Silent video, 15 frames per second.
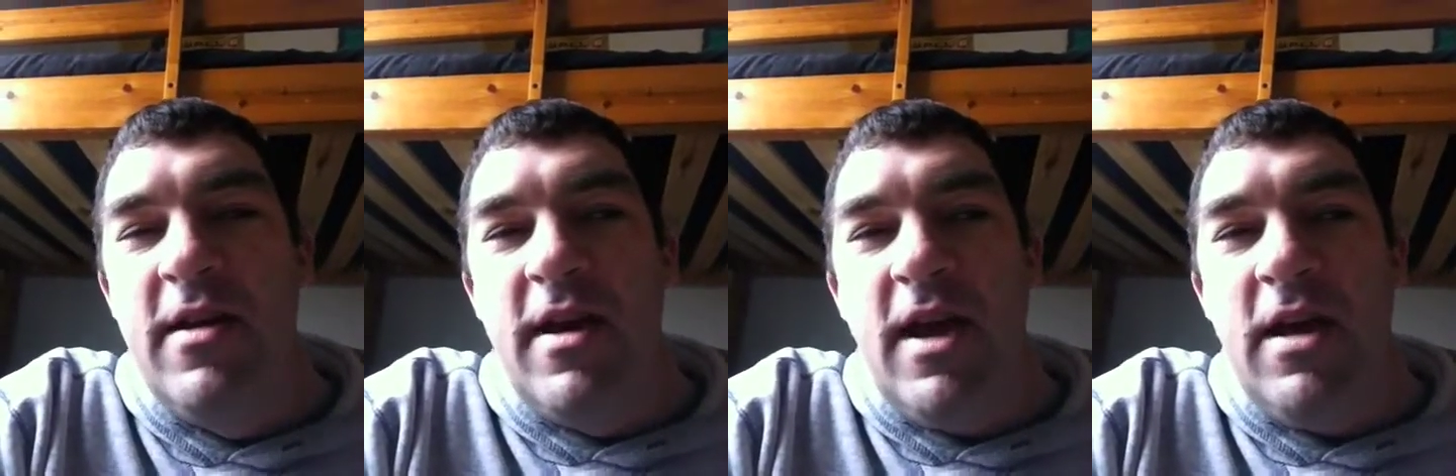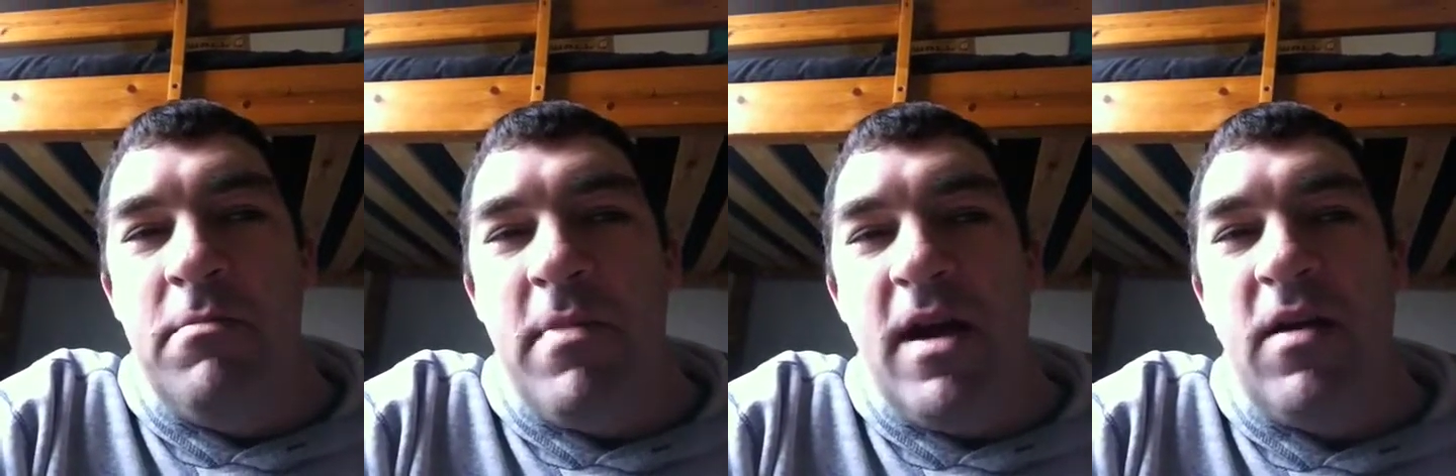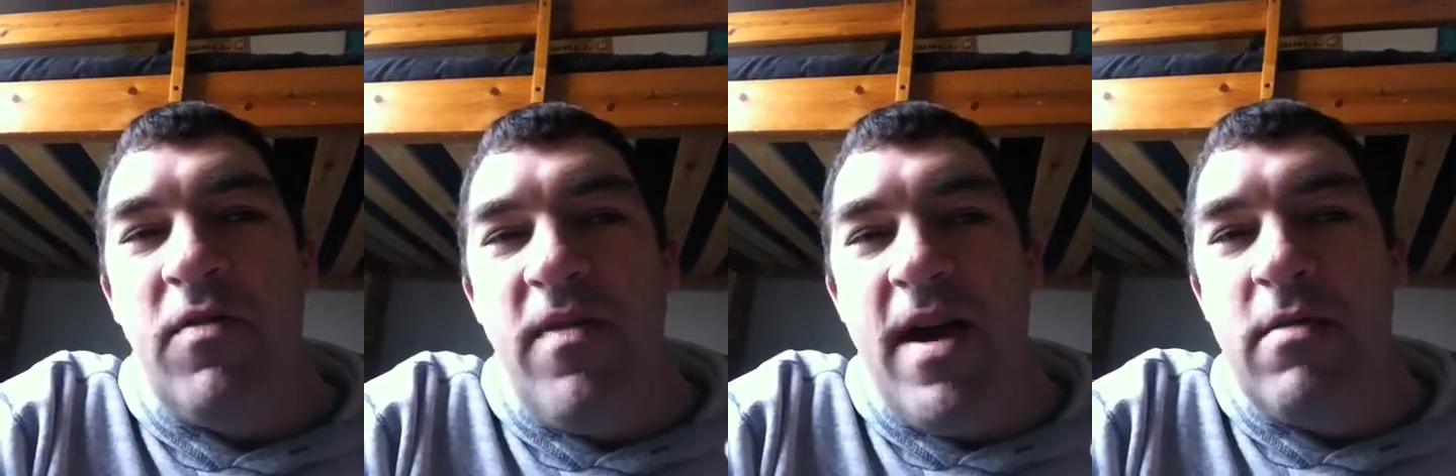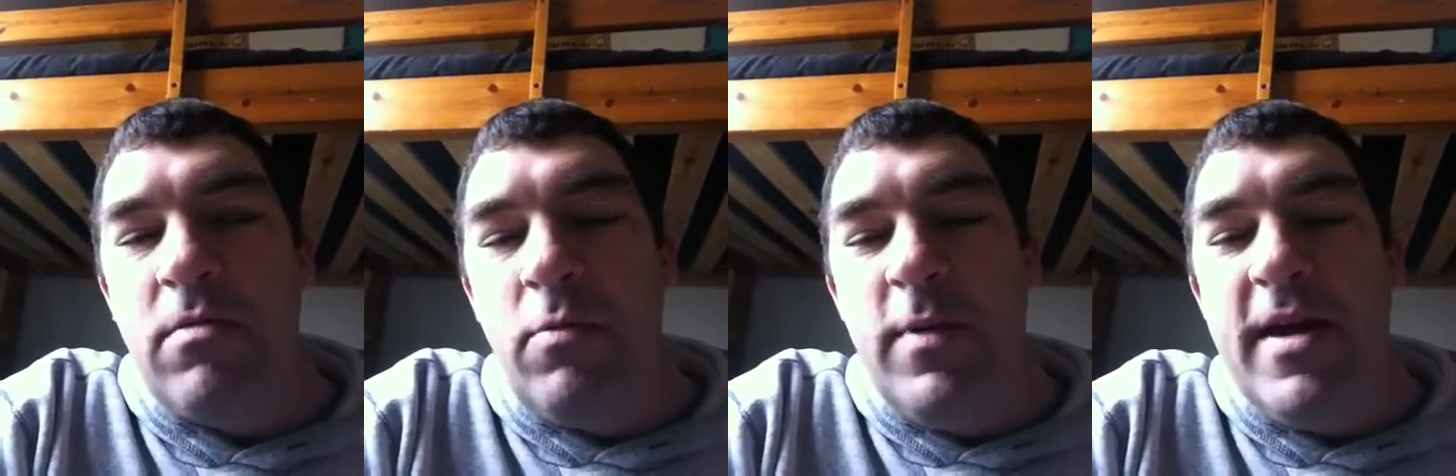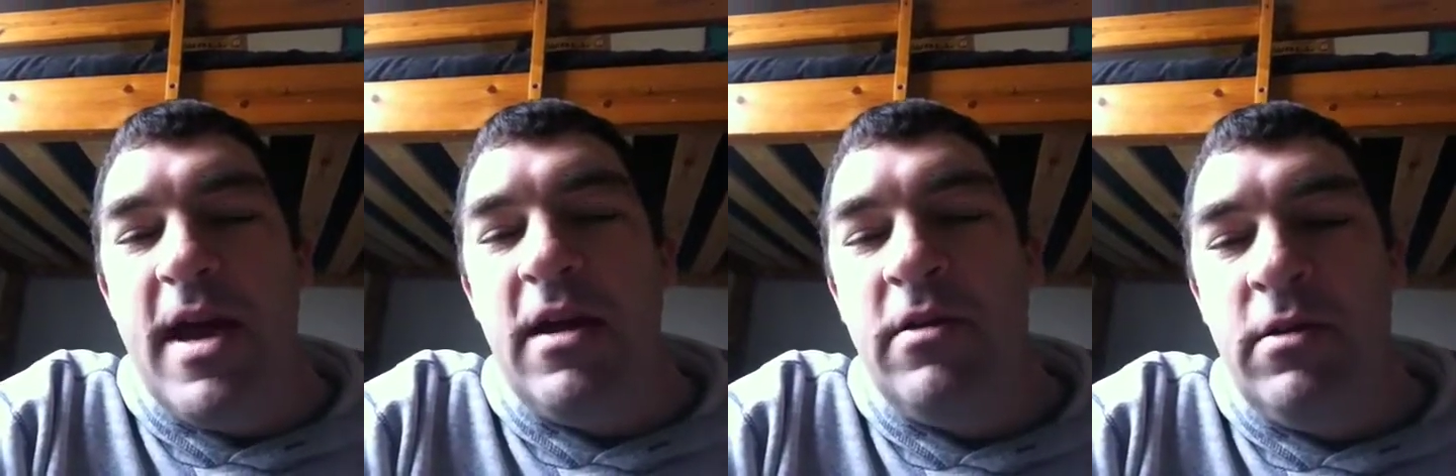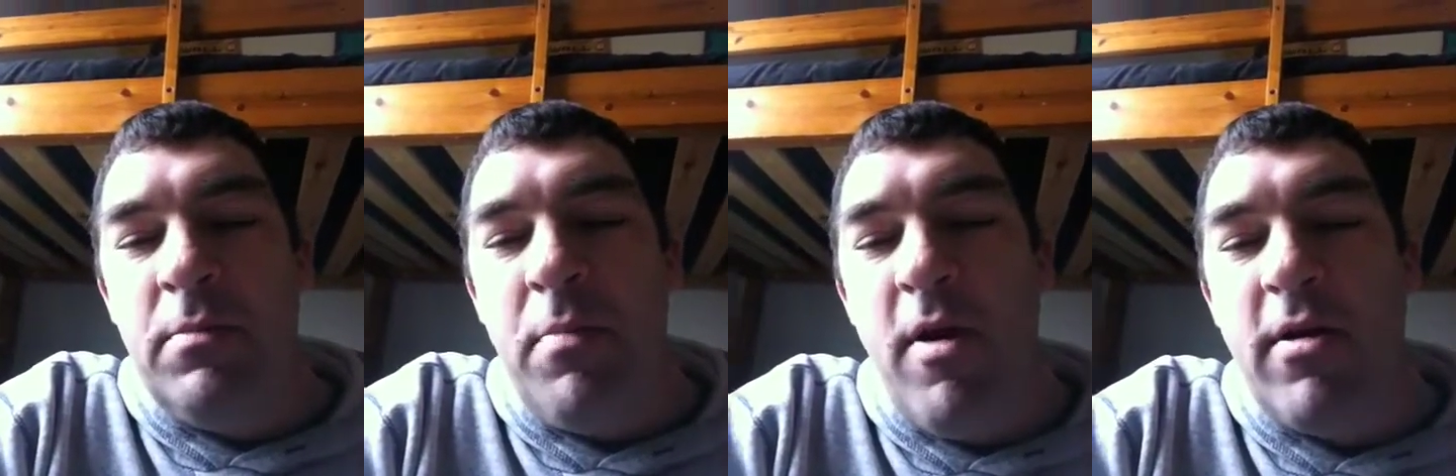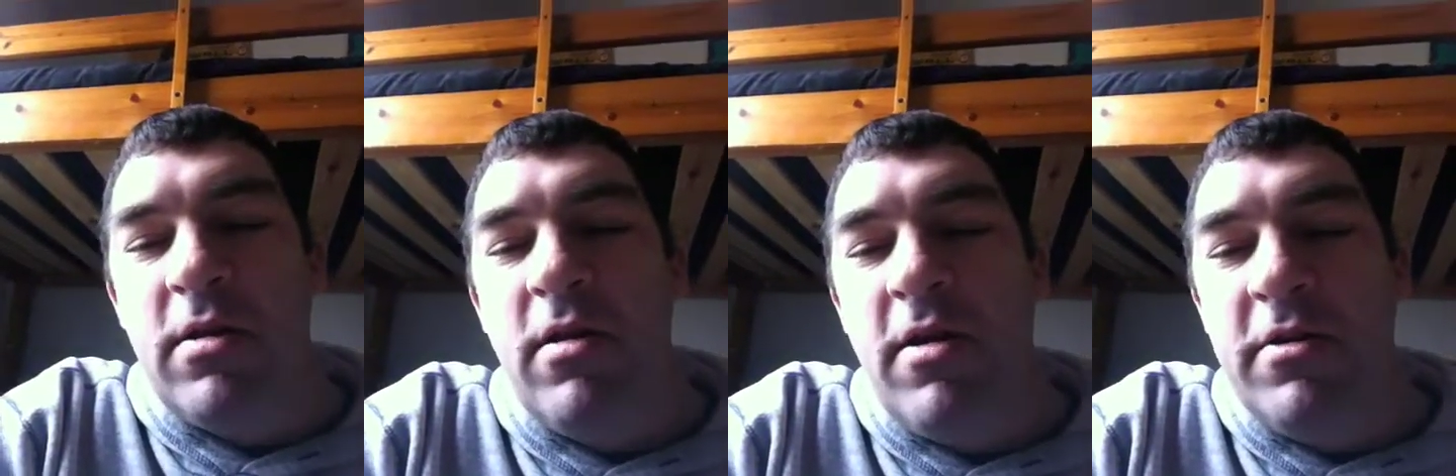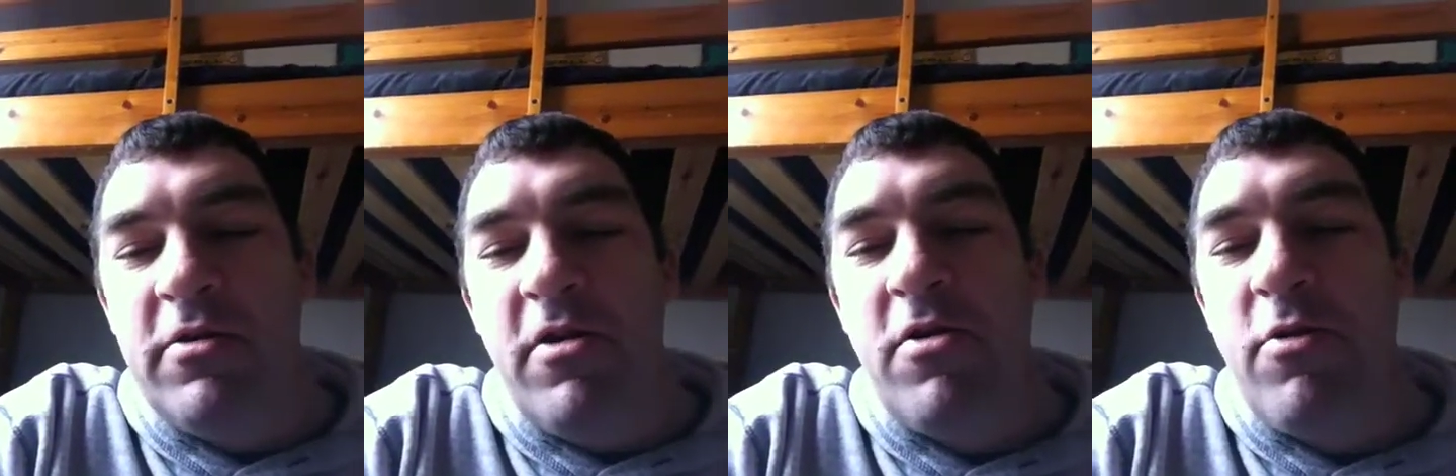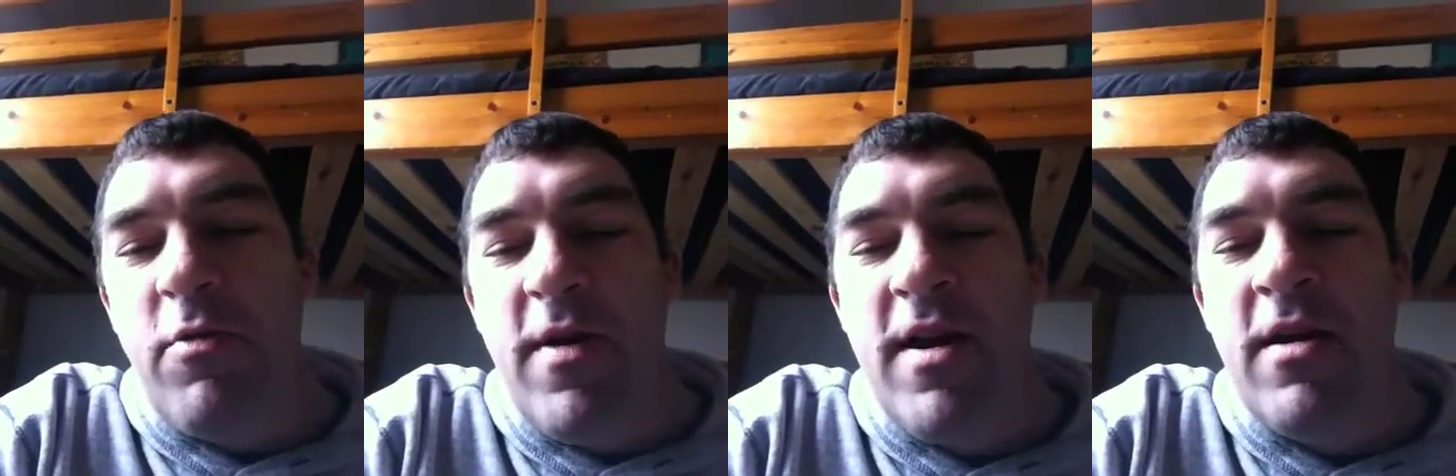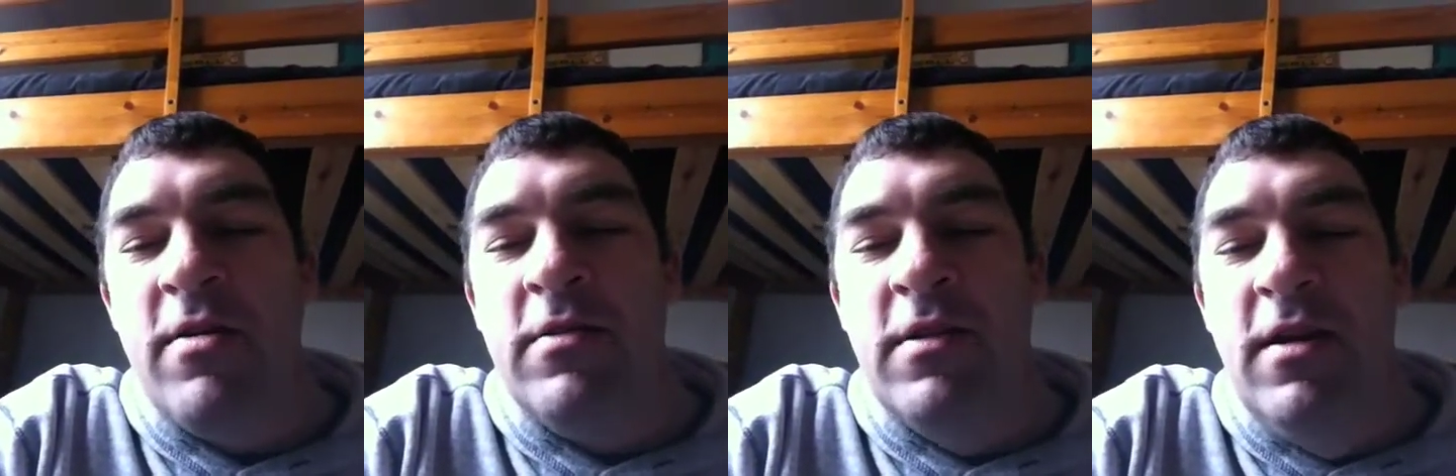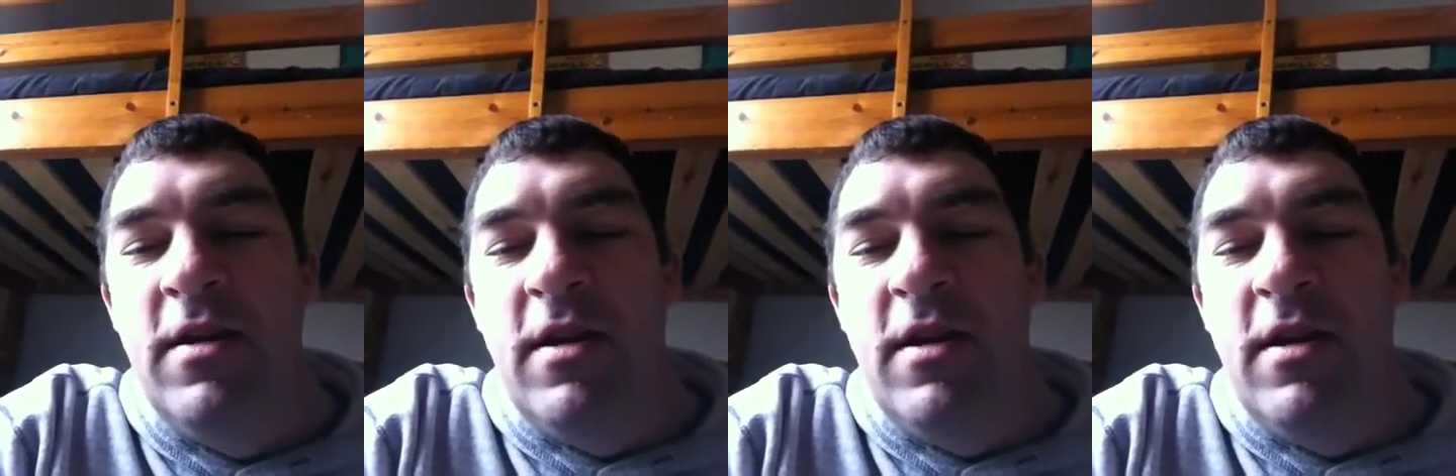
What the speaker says: And matter of fact, when we got into the parking lot and turned around,